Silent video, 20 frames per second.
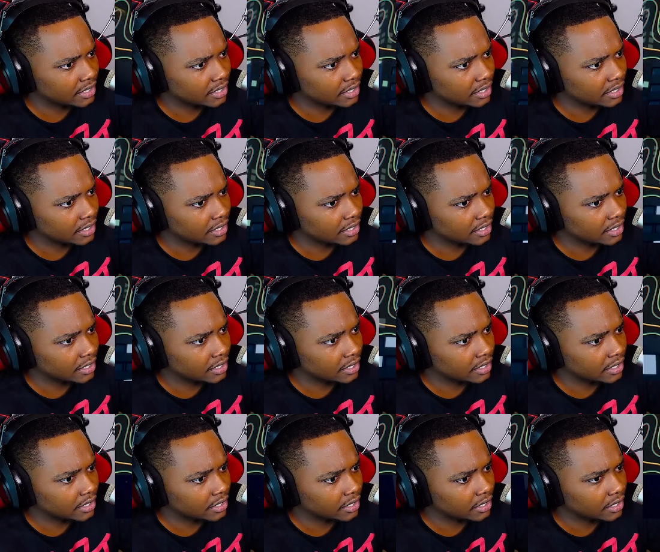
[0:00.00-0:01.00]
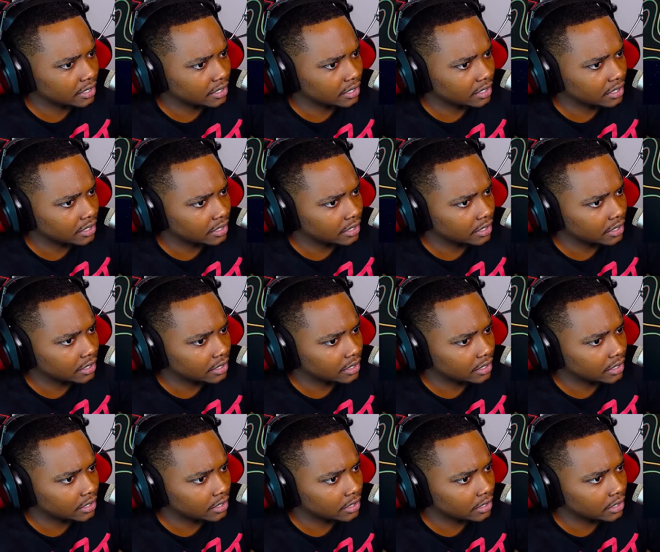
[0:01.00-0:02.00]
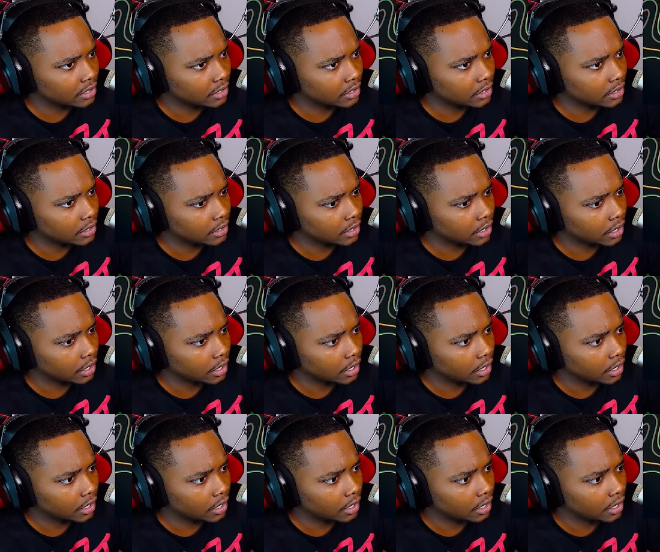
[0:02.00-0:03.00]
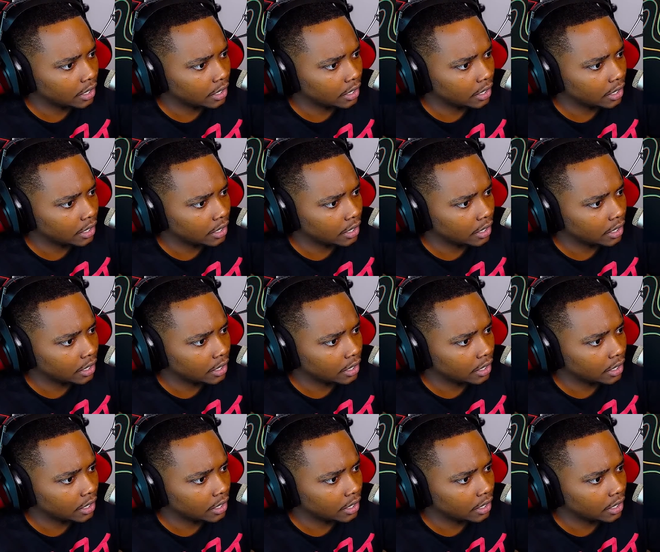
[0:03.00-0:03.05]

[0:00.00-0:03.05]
Nothing is said.